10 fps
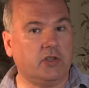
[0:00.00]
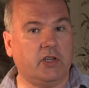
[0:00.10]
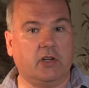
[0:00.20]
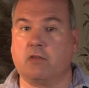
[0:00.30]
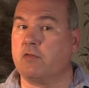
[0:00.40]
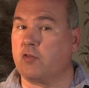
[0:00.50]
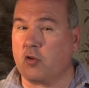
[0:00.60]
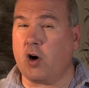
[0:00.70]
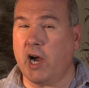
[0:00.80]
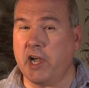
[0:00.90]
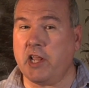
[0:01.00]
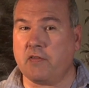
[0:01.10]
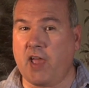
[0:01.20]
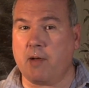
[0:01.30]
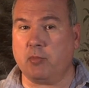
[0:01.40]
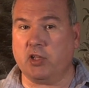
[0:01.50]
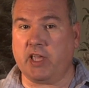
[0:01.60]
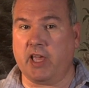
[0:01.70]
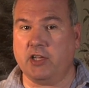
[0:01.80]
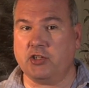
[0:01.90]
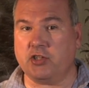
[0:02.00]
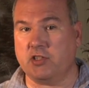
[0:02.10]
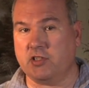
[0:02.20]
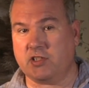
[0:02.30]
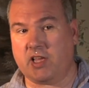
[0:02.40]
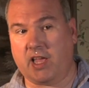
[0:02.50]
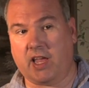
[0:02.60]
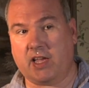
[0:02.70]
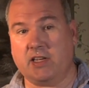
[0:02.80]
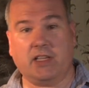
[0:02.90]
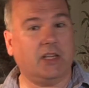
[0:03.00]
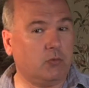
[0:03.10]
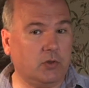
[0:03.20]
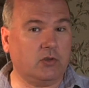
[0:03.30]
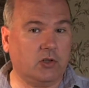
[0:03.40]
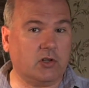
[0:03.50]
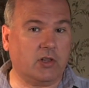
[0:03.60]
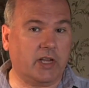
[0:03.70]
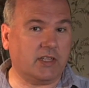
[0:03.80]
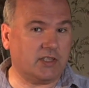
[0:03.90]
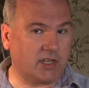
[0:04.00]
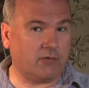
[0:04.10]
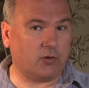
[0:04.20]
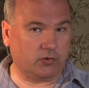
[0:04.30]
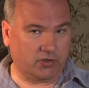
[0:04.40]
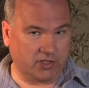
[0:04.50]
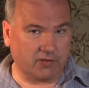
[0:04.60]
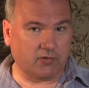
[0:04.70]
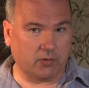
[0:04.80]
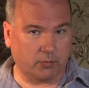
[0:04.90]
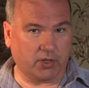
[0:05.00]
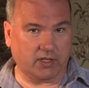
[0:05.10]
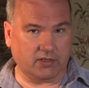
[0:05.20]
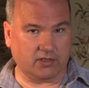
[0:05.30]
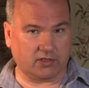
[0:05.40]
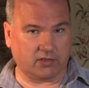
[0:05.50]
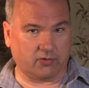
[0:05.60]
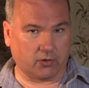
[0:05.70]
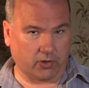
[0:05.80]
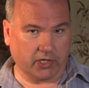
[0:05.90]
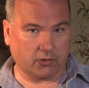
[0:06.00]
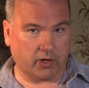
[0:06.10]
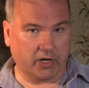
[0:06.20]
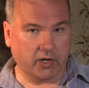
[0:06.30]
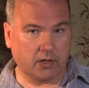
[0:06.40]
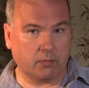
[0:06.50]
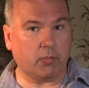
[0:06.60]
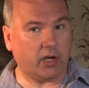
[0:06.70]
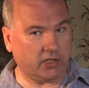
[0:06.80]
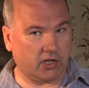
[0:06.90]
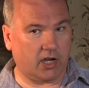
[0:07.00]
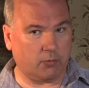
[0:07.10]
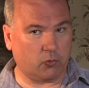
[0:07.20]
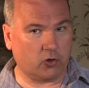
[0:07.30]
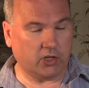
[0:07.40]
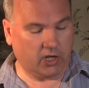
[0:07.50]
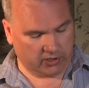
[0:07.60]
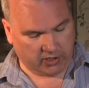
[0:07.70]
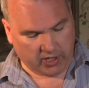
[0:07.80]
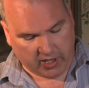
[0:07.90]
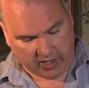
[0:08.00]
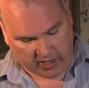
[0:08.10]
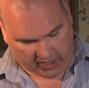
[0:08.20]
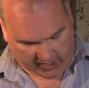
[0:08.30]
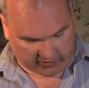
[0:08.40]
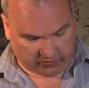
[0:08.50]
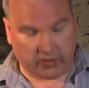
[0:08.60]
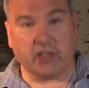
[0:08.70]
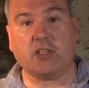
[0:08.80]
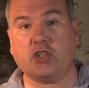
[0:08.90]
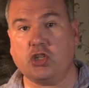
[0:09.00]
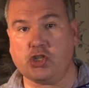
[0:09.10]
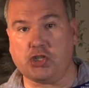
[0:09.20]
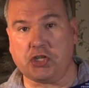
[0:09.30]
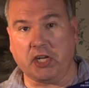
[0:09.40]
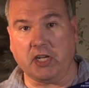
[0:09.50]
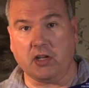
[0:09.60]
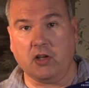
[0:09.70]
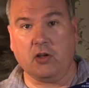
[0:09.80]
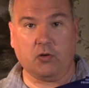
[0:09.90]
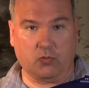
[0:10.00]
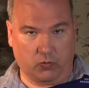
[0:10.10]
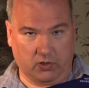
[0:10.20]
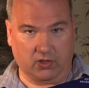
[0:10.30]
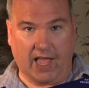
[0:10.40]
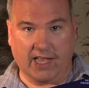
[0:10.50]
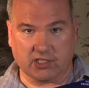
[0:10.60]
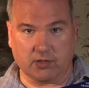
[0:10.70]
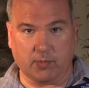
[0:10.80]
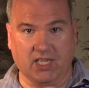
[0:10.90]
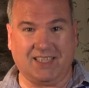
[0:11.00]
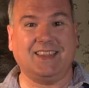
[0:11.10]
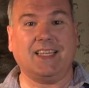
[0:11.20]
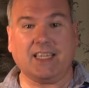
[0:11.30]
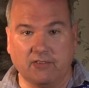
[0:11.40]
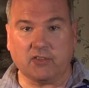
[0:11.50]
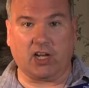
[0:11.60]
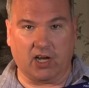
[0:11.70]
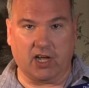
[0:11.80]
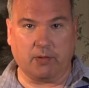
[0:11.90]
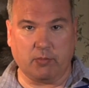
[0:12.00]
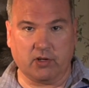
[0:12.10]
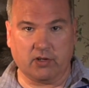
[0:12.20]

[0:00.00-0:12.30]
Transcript: it in a variety of applications, and it will look like several different pieces of greenery by the time we're done. And this sheet will last me a lifetime